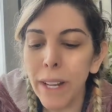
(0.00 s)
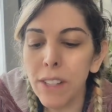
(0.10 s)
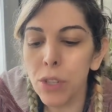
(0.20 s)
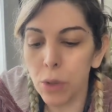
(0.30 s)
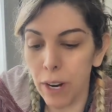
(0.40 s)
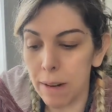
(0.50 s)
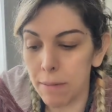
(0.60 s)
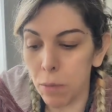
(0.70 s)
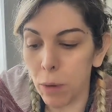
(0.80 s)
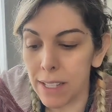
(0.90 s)
The wind
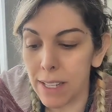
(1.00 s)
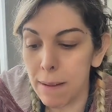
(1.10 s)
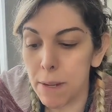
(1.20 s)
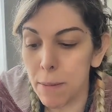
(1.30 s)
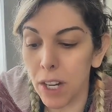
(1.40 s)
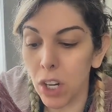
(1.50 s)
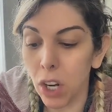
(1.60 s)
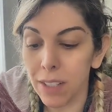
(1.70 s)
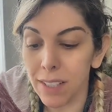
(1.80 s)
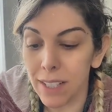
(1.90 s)
screamed in what seemed to
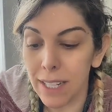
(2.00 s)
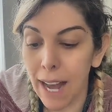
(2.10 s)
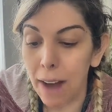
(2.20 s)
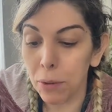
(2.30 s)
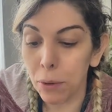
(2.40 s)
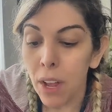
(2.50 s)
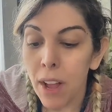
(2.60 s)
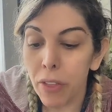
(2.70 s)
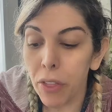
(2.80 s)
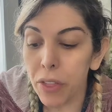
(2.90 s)
be a constant
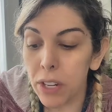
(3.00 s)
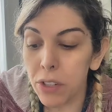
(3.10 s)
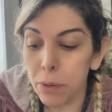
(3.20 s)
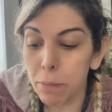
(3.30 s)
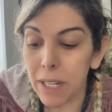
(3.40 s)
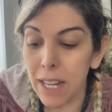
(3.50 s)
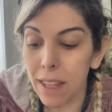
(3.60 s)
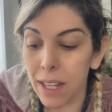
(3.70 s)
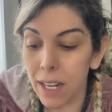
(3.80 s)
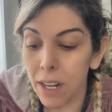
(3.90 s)
howl, the thunder
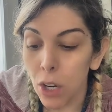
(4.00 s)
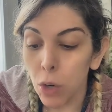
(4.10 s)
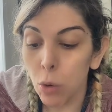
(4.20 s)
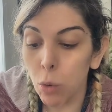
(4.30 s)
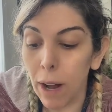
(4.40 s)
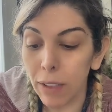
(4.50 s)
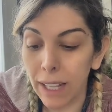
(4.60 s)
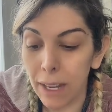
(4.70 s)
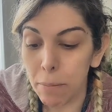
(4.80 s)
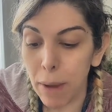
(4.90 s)
beneath it
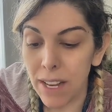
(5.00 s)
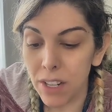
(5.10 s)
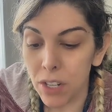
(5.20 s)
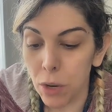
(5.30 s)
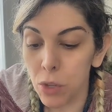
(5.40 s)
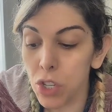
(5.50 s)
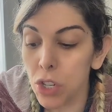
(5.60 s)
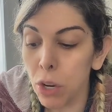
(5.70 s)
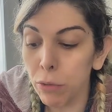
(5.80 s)
growling a bass note.